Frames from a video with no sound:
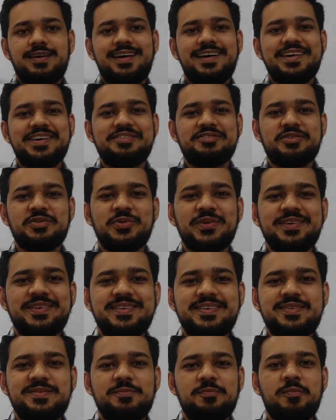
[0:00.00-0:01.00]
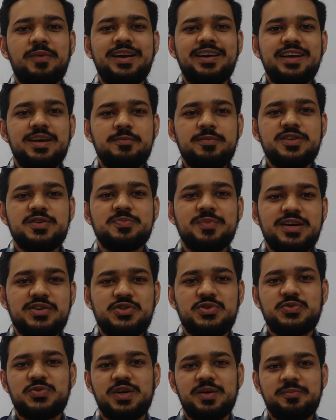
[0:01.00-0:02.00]
Hi everyone, my name is
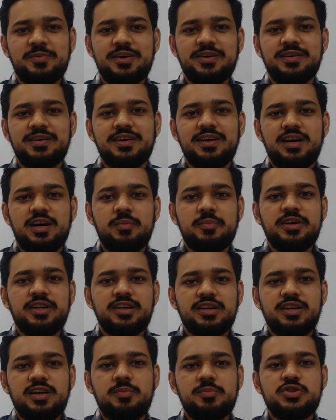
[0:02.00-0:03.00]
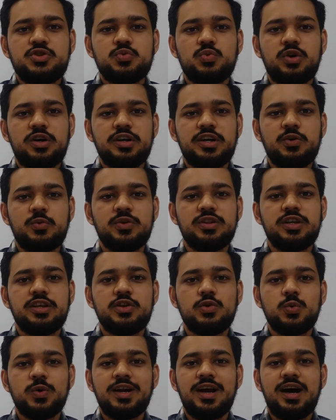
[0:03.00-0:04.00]
Masud Rahman. I'm an economist working with the
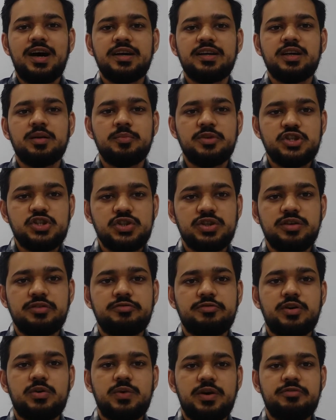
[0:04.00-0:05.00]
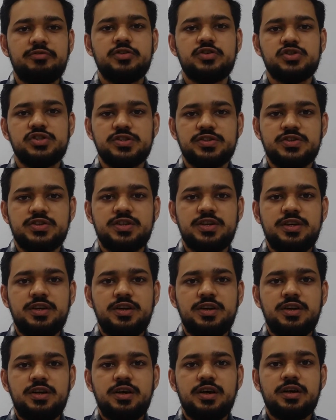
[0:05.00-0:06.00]
UN High Commissioner for Refugees.
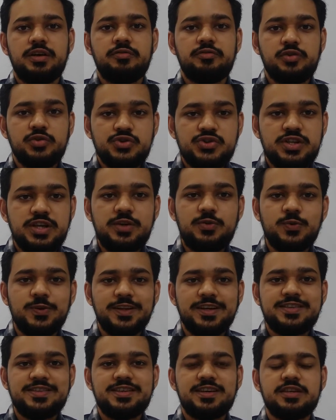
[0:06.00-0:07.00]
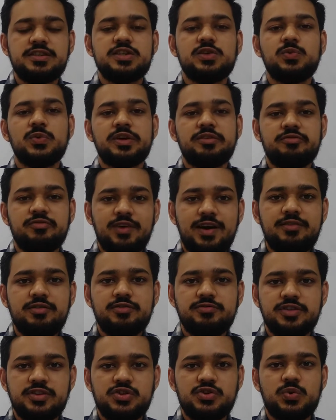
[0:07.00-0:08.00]
And if you stayed with us until week 5
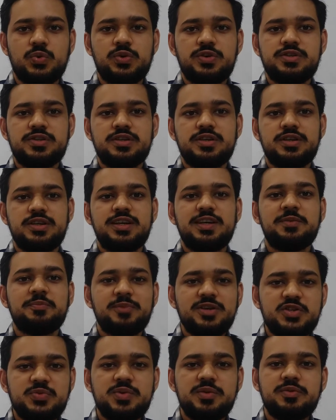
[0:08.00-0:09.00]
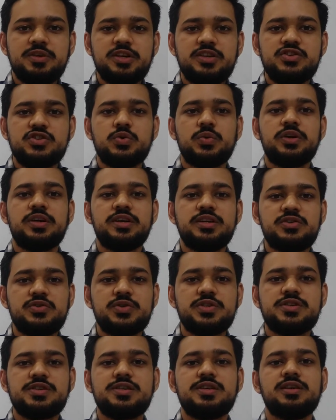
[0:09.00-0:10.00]
of this course, it must be because you were
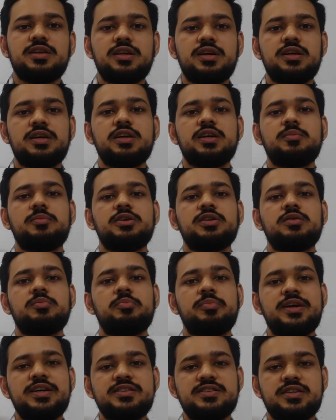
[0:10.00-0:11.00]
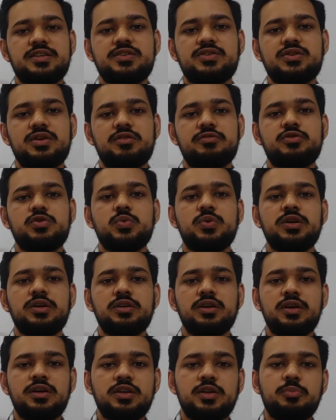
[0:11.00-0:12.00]
interested in learning about the basics of doing
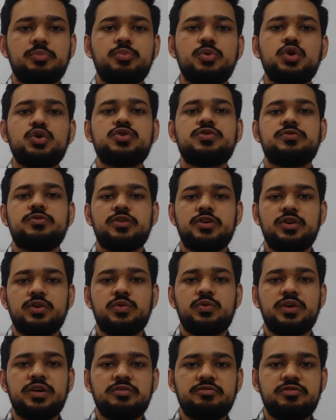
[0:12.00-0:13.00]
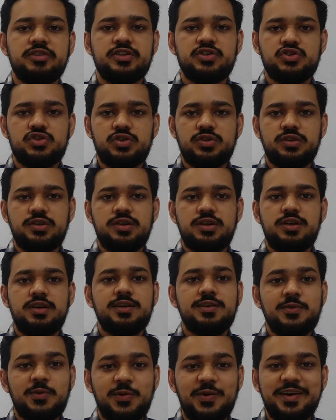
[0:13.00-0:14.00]
the books for your green venture.
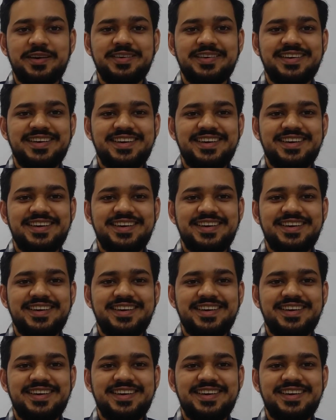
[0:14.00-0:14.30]
Great!